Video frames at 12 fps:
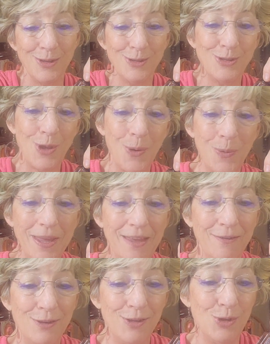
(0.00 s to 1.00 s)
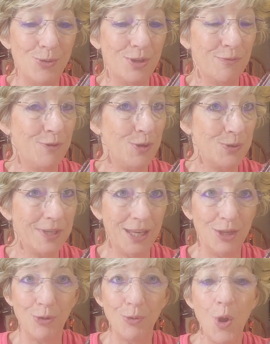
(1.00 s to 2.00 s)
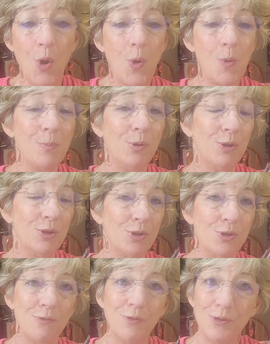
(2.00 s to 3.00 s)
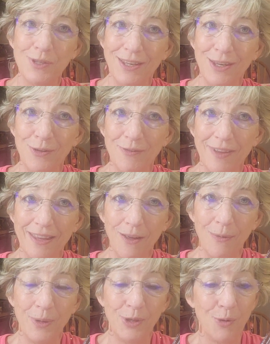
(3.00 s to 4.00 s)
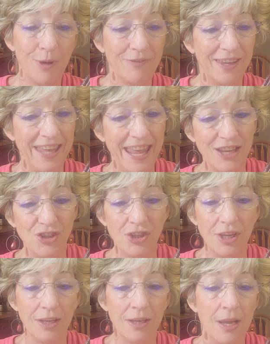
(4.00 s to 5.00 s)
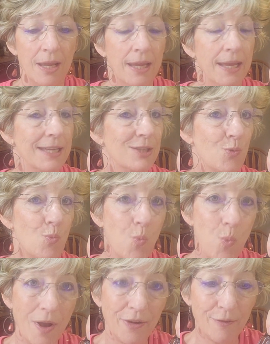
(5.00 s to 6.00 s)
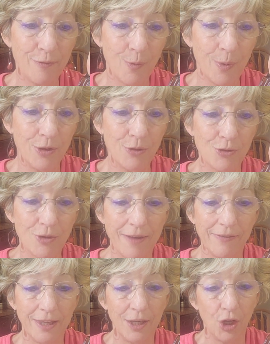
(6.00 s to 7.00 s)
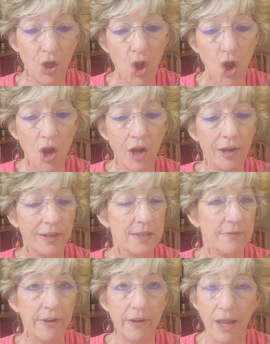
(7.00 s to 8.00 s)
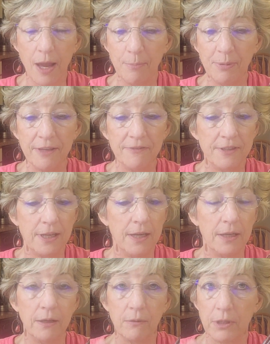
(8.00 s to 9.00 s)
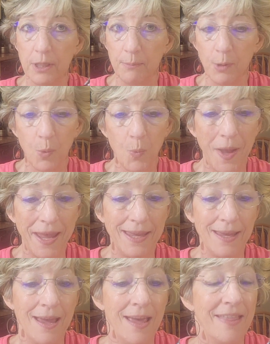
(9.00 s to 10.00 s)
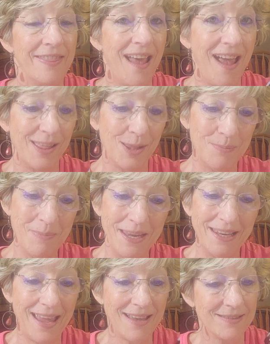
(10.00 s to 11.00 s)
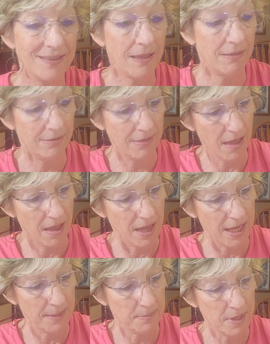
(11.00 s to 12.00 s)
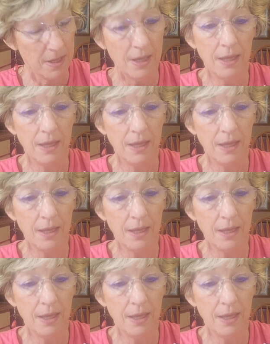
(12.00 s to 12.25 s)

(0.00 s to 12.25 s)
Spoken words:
So if you diffuse it in your home, you can diffuse it in when you're on vacation. It's wonderful when you're traveling in a car. It's very uplifting. It'll keep you awake. The Island Mint has lime.